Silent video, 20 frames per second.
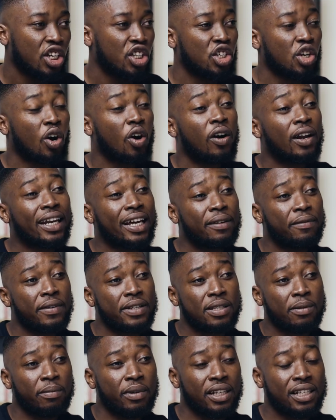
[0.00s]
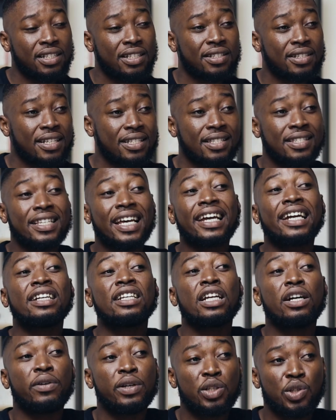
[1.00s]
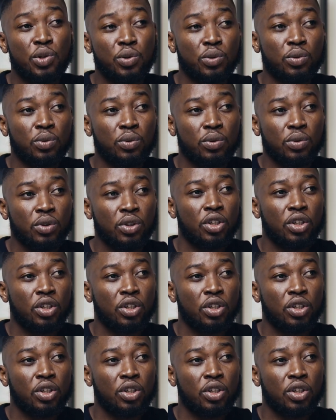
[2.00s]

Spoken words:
Your online visibility is a secondary tool.